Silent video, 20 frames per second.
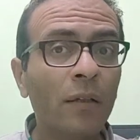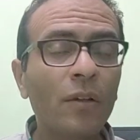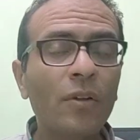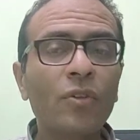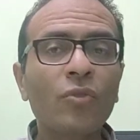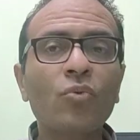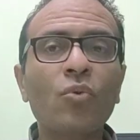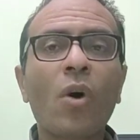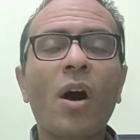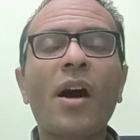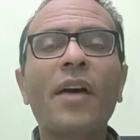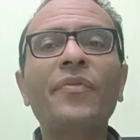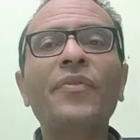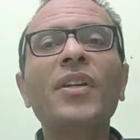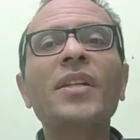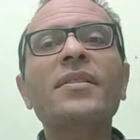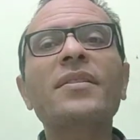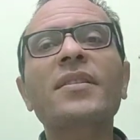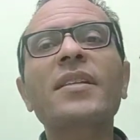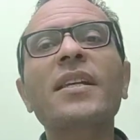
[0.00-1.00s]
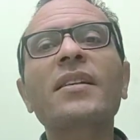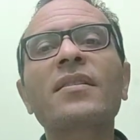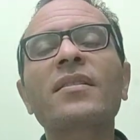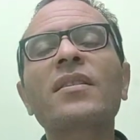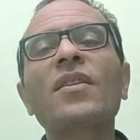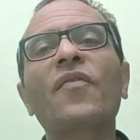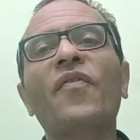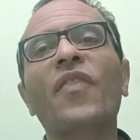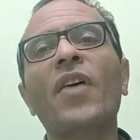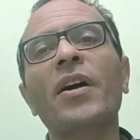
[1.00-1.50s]
to 160
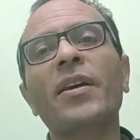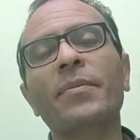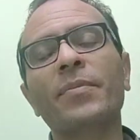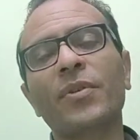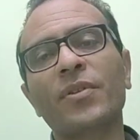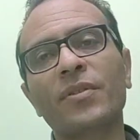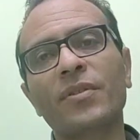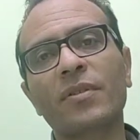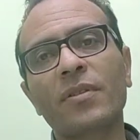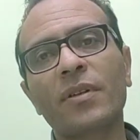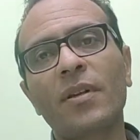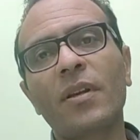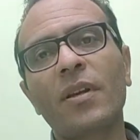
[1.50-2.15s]
fibers,